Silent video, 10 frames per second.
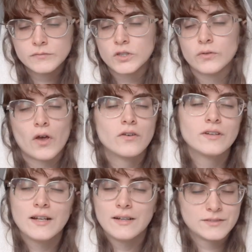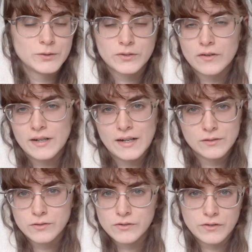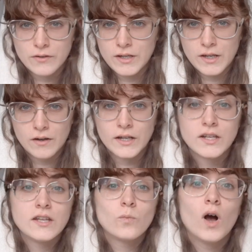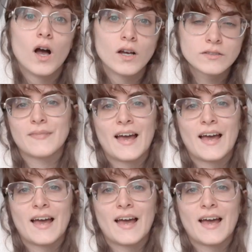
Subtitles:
She was only little, she was only young, and it worked.